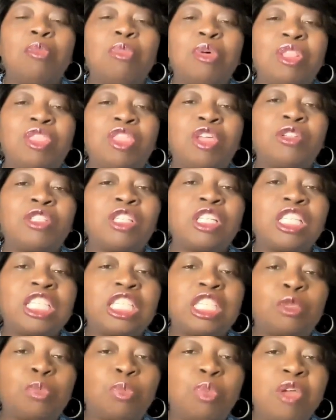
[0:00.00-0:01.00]
But there's a
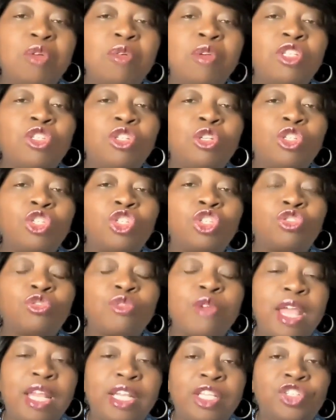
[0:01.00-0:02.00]
spiritual
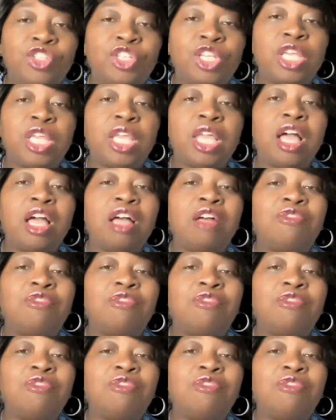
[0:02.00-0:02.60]
strategy